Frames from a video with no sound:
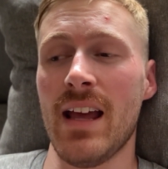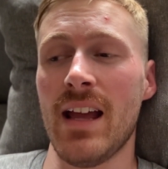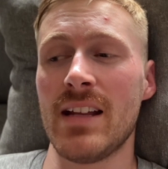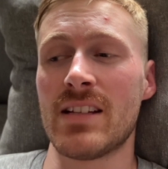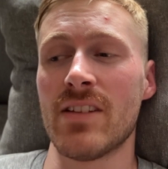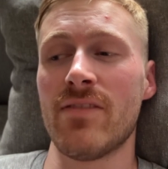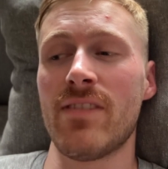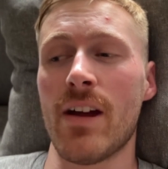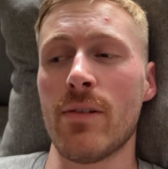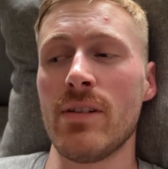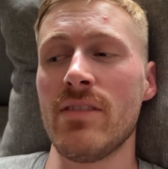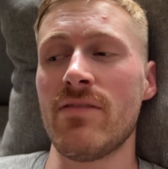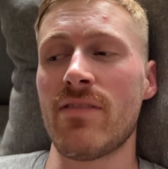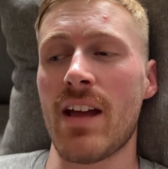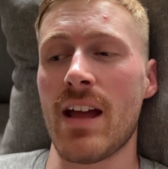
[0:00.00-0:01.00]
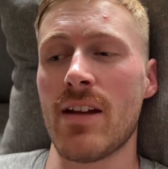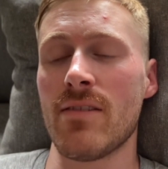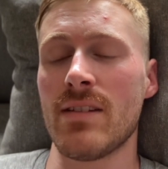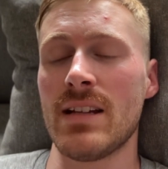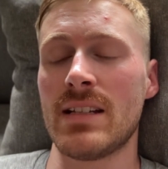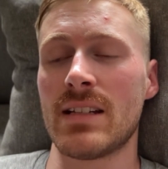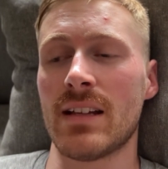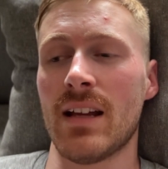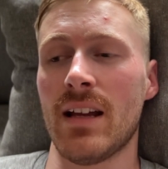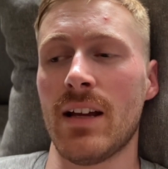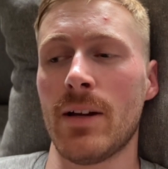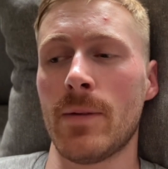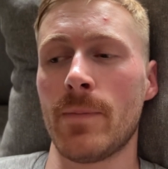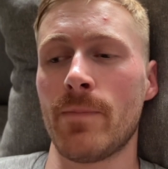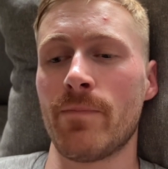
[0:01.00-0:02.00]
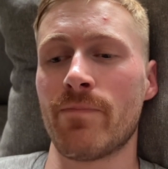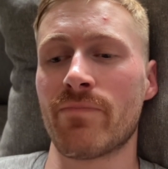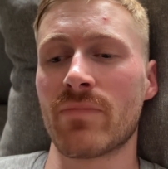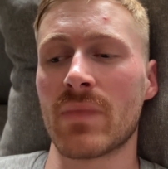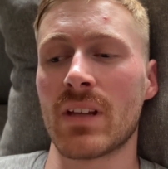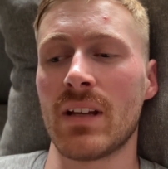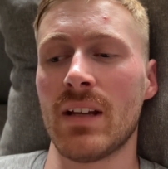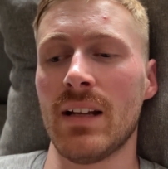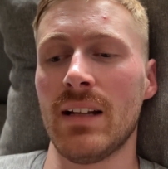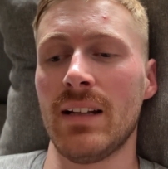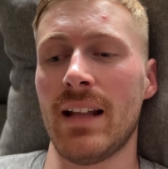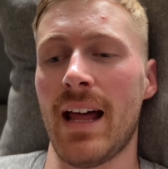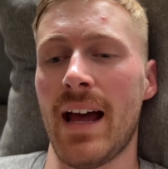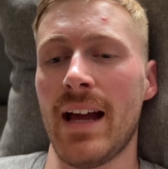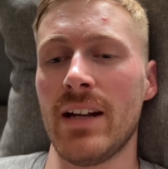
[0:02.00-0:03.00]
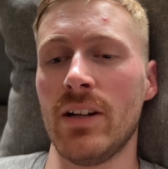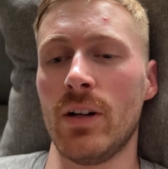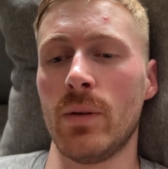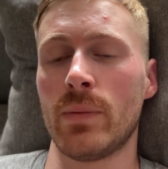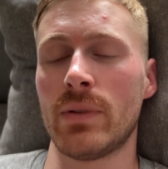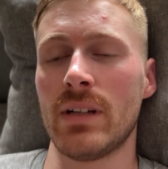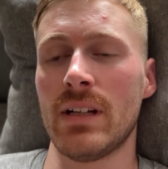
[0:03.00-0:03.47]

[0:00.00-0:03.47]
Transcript: it's a very varied um lineup